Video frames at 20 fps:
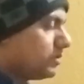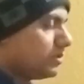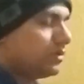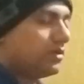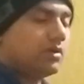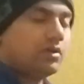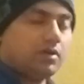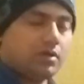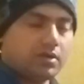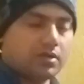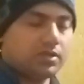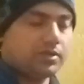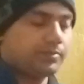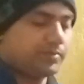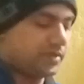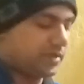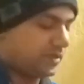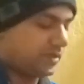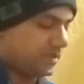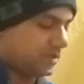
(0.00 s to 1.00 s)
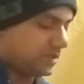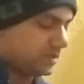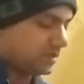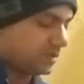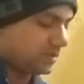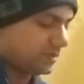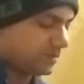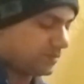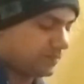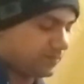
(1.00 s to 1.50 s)
to early
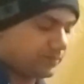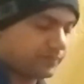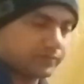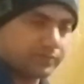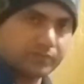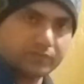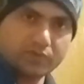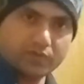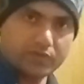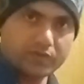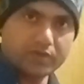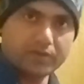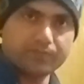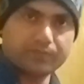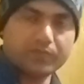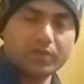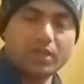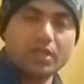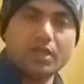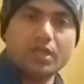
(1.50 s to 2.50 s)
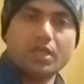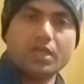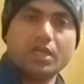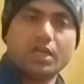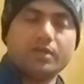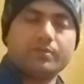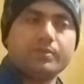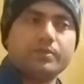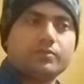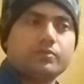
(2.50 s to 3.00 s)
period. Okay,
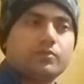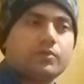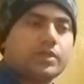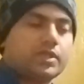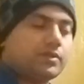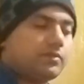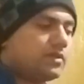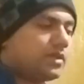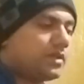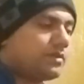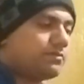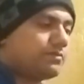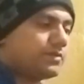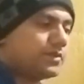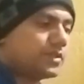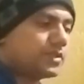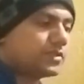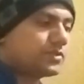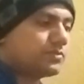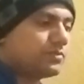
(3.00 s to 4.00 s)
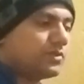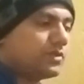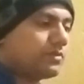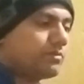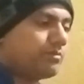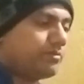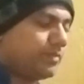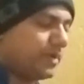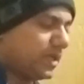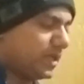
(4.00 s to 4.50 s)
it means whatever efforts were
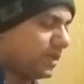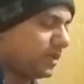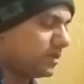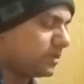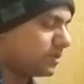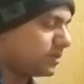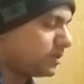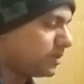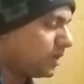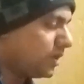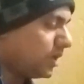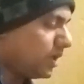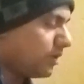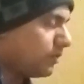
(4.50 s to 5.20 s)
made